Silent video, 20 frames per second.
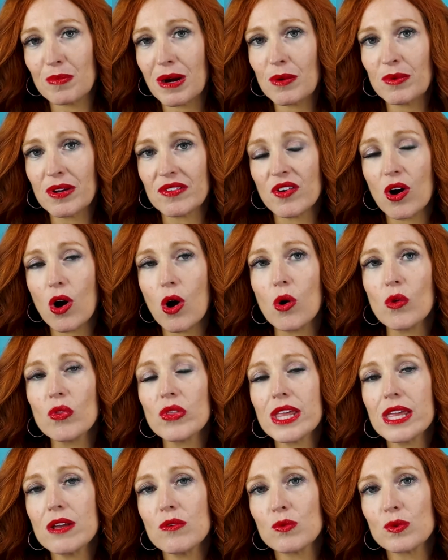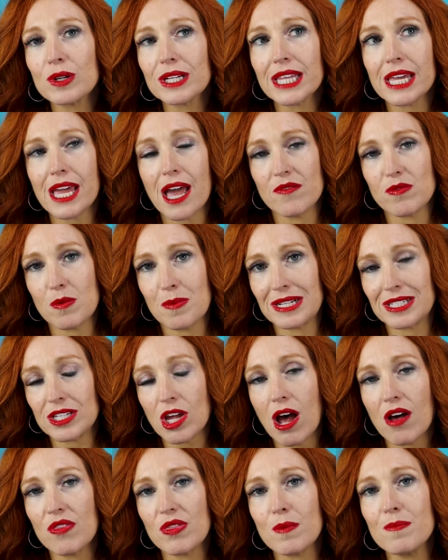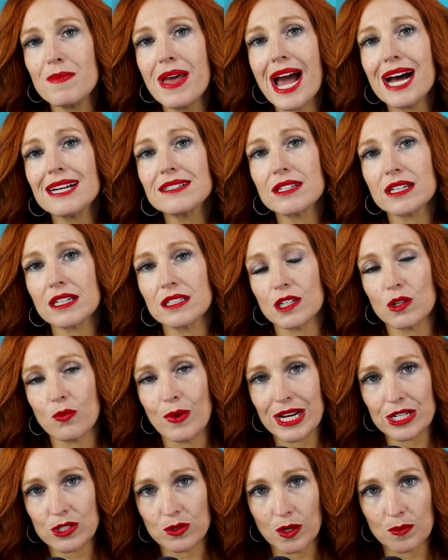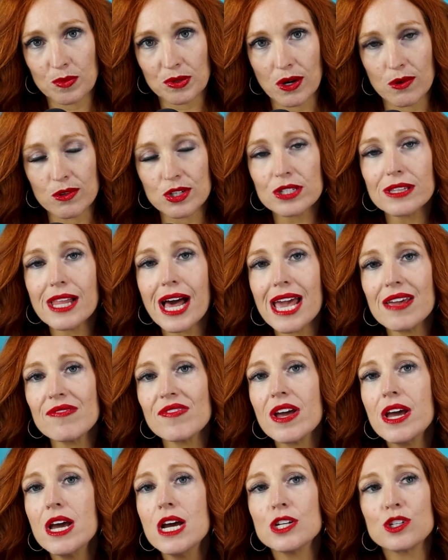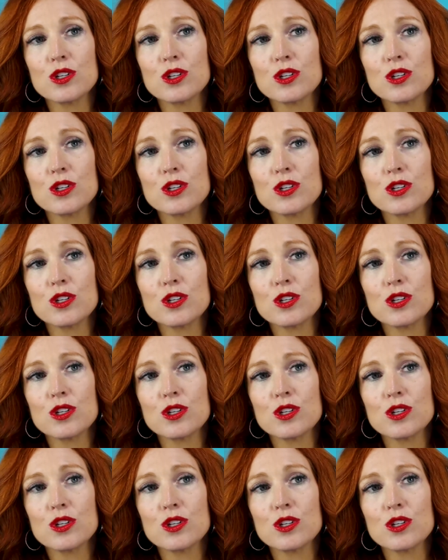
But we've only really ever been taught the masculine way to approach life,